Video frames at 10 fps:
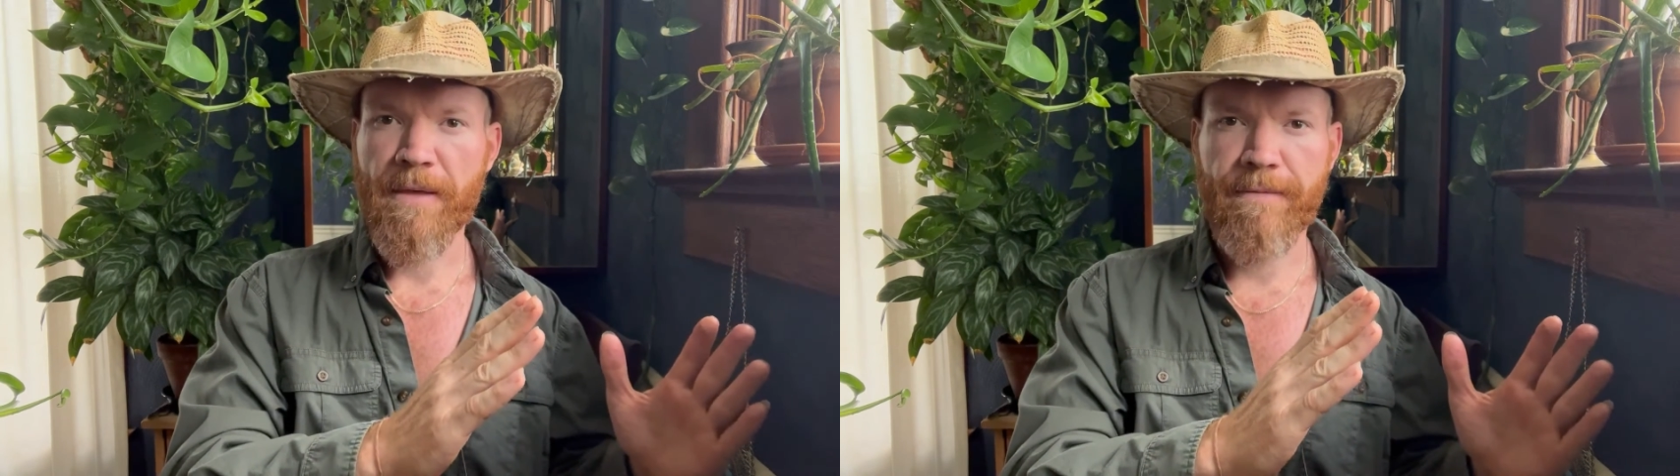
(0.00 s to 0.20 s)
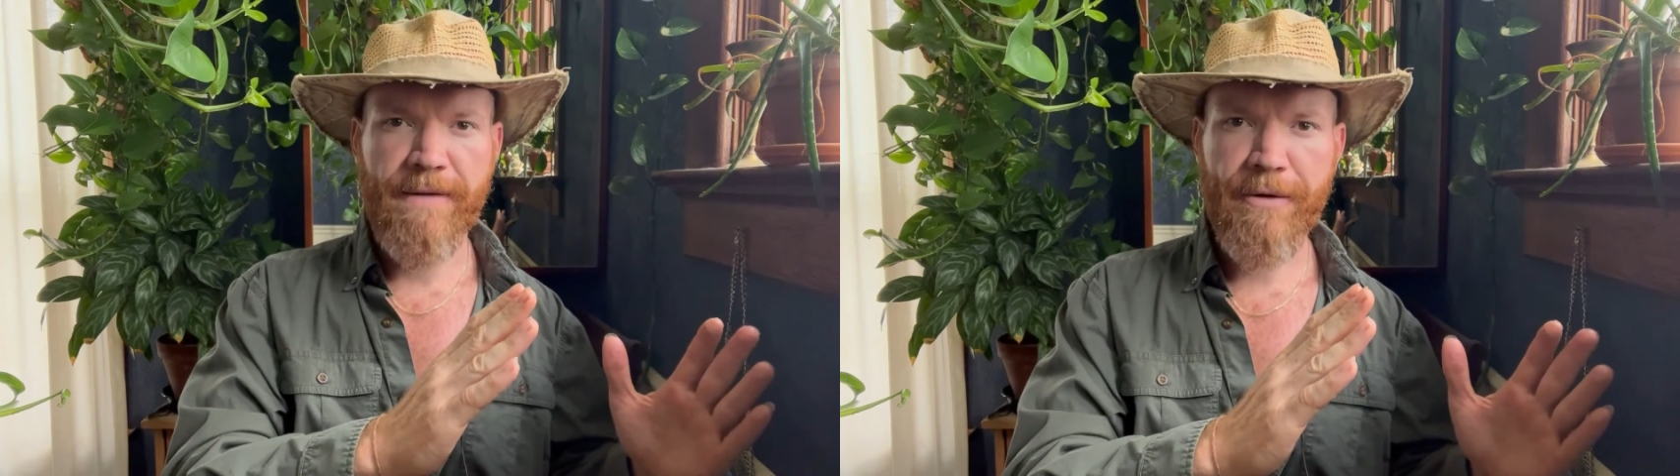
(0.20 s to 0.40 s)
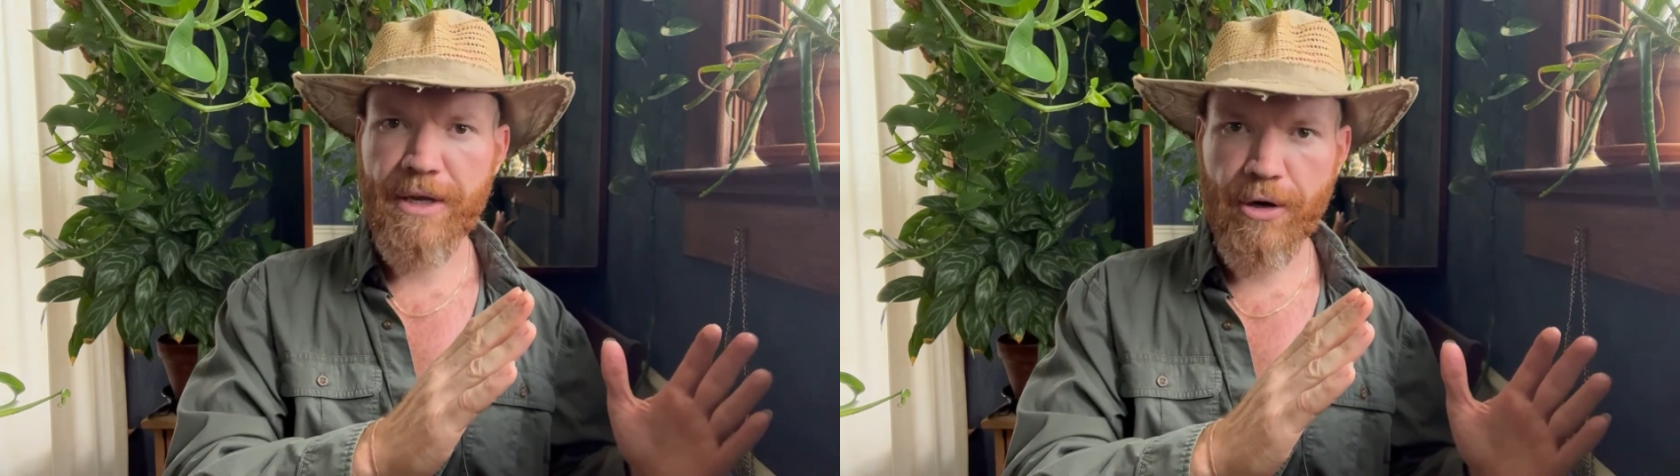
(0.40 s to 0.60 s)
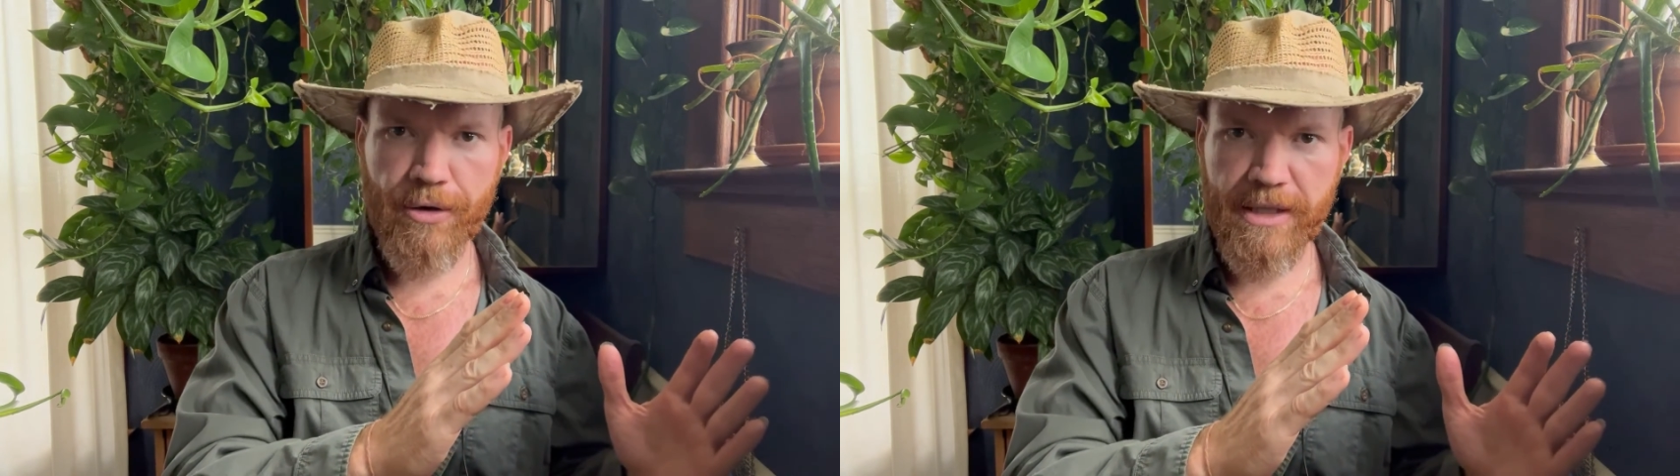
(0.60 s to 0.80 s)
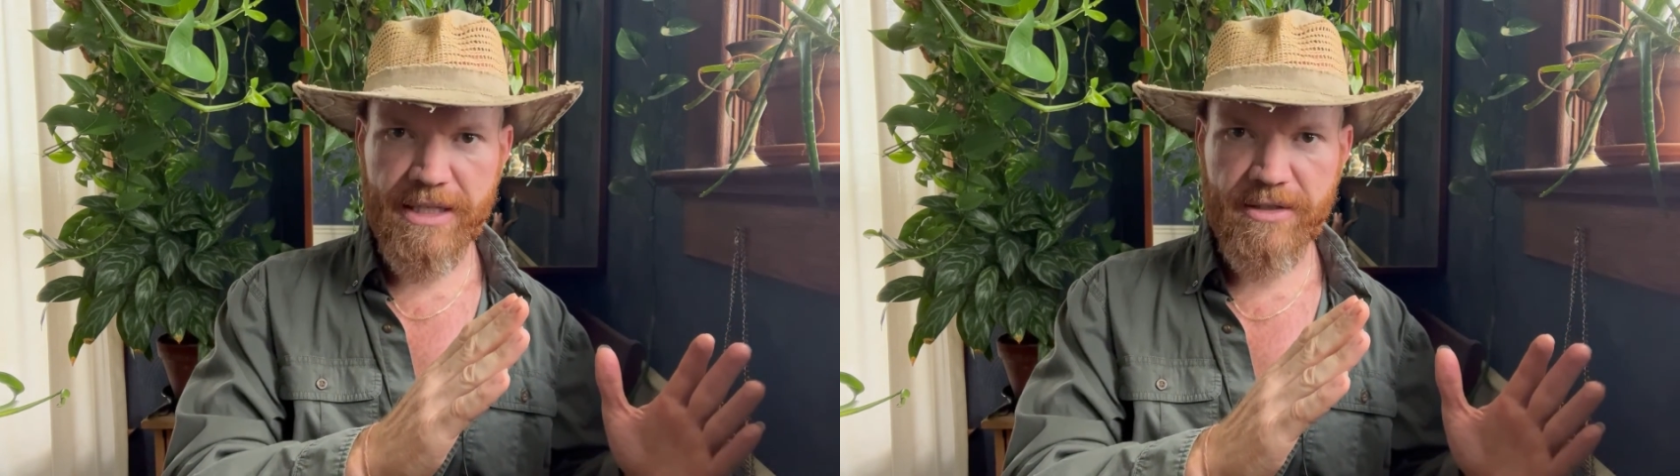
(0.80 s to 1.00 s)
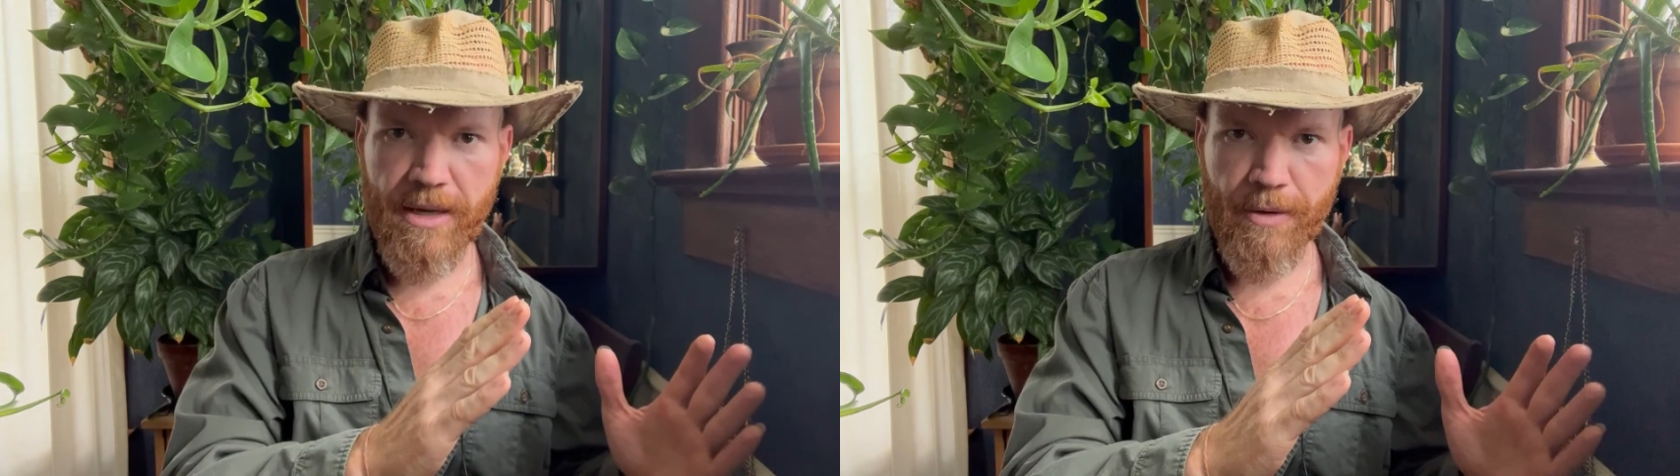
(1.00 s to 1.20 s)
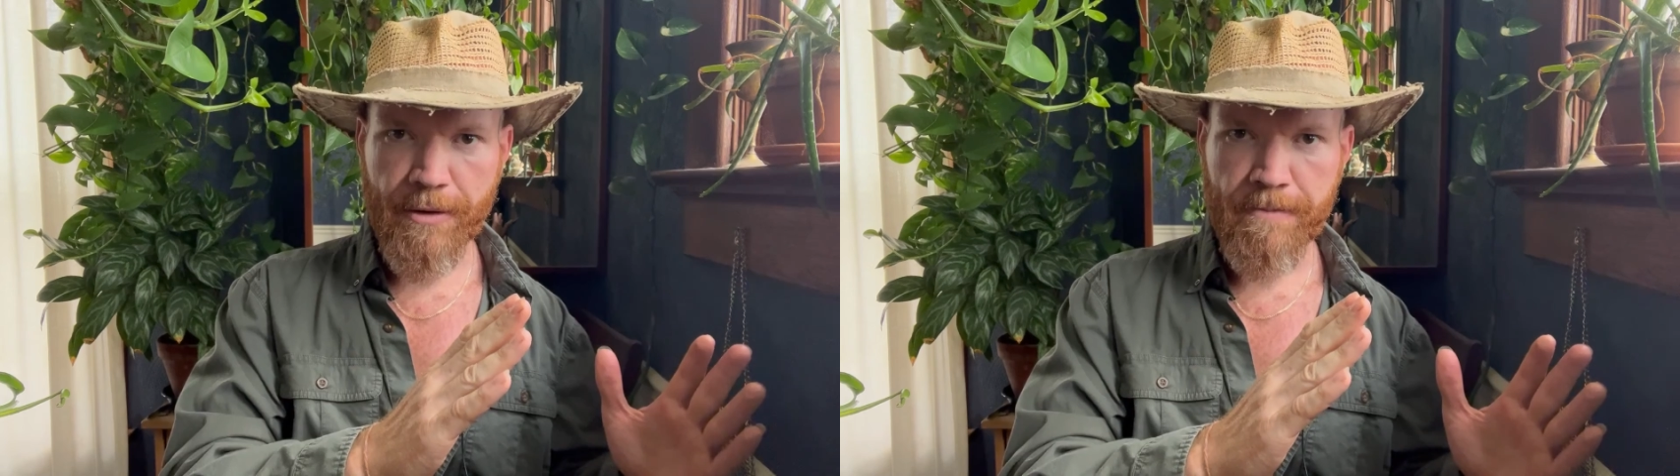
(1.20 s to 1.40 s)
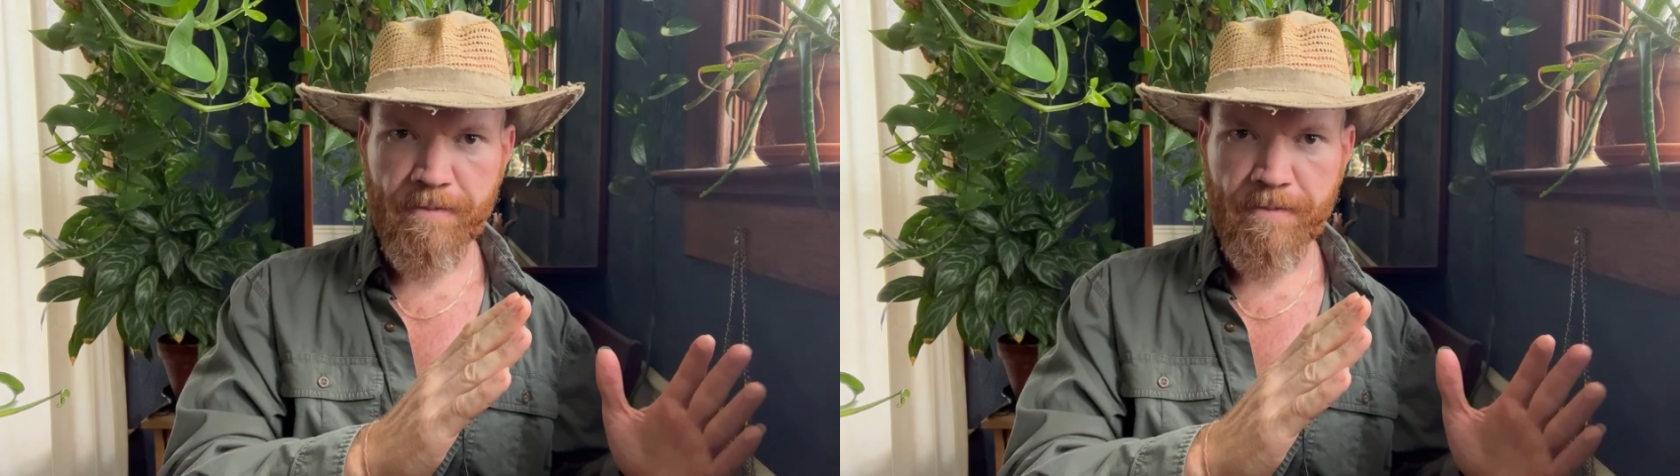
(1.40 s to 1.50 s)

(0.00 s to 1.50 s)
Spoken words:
very early summer,